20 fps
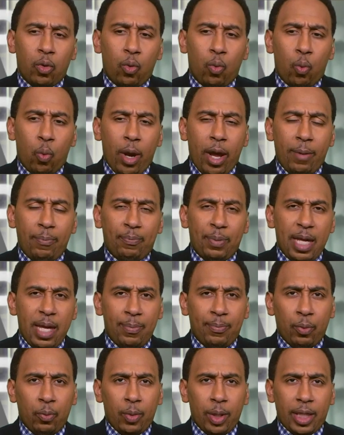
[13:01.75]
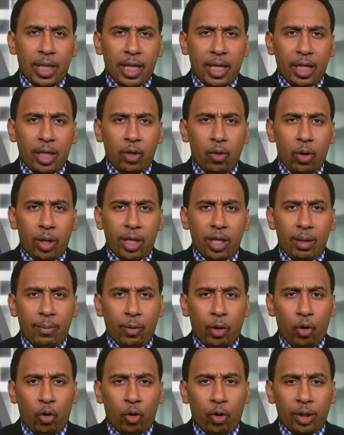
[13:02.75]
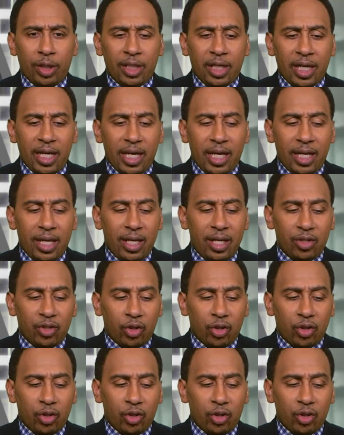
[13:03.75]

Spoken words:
when people were getting on him earlier in his